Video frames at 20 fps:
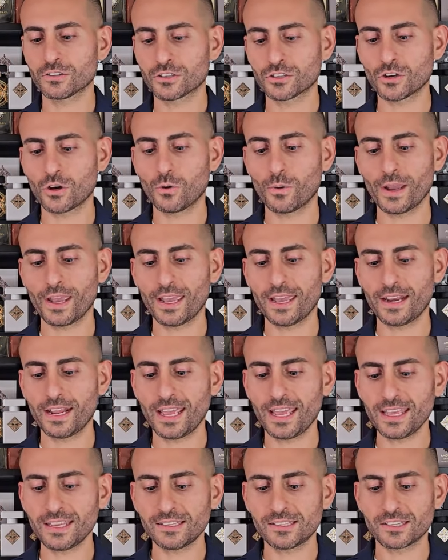So it
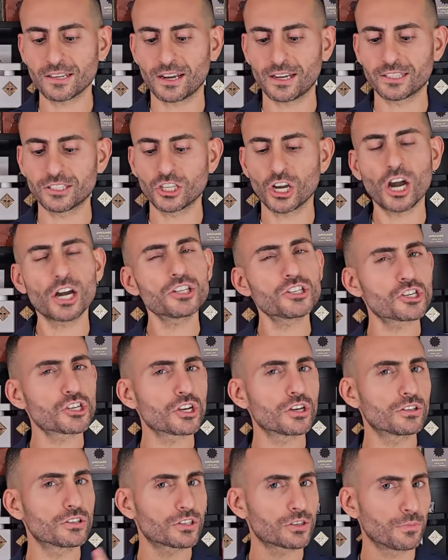is a
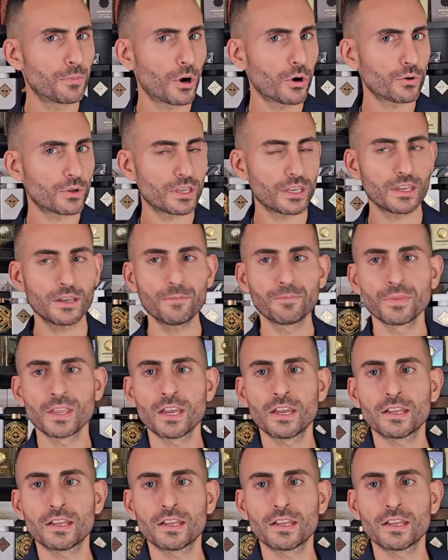touch smoky,